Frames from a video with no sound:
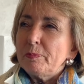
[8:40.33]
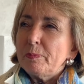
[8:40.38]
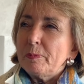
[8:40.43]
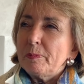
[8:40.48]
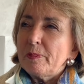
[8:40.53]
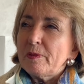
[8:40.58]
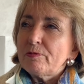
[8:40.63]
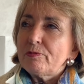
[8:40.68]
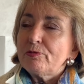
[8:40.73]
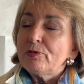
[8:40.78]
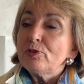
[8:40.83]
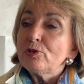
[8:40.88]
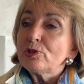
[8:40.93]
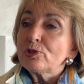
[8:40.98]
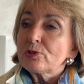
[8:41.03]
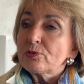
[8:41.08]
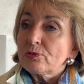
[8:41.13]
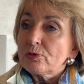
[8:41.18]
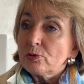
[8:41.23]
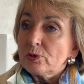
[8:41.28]

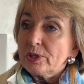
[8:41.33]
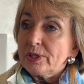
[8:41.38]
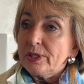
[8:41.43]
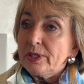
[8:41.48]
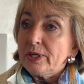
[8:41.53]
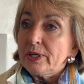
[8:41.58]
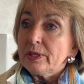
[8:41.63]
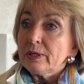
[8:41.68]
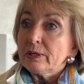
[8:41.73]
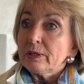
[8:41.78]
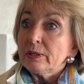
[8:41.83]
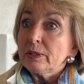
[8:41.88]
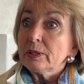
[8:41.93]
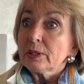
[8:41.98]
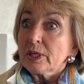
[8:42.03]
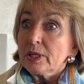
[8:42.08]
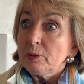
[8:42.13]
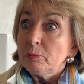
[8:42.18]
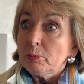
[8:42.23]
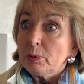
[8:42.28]
first of all here in
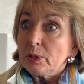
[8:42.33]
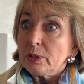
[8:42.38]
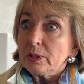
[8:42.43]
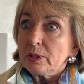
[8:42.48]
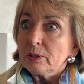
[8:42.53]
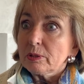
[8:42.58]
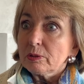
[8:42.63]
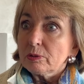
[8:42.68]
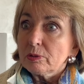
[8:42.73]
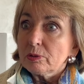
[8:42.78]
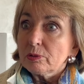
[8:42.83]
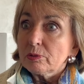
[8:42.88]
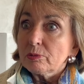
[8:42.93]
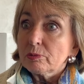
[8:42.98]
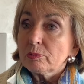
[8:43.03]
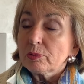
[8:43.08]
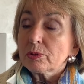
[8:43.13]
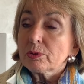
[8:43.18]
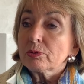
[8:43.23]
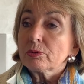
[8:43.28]
Kimberley
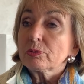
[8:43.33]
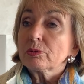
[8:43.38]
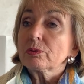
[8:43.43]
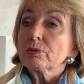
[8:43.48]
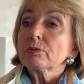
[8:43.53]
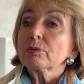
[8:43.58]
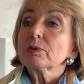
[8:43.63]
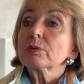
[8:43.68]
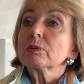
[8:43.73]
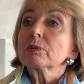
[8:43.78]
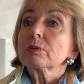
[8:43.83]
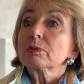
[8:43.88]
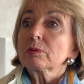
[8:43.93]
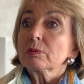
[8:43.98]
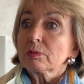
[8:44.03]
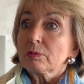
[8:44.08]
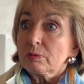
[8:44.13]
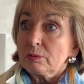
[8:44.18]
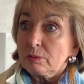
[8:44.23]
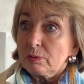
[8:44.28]
with
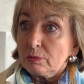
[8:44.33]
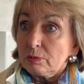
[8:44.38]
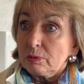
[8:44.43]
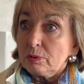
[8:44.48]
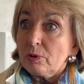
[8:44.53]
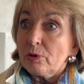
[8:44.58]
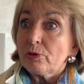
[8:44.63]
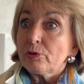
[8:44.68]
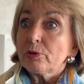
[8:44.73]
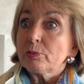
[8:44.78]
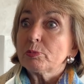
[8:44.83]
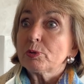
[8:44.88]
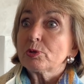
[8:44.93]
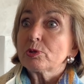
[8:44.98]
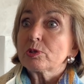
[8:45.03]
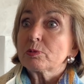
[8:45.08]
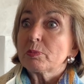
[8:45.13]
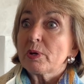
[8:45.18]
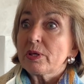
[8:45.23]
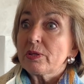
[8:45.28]
Karen
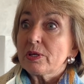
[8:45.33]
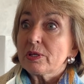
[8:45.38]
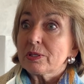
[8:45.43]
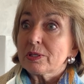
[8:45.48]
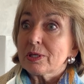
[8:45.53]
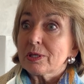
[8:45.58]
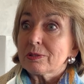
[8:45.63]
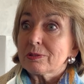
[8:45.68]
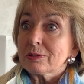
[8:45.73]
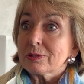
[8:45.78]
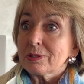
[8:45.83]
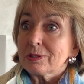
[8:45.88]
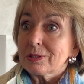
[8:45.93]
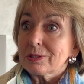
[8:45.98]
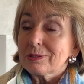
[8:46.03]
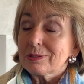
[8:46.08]
Meer's mother announcing it.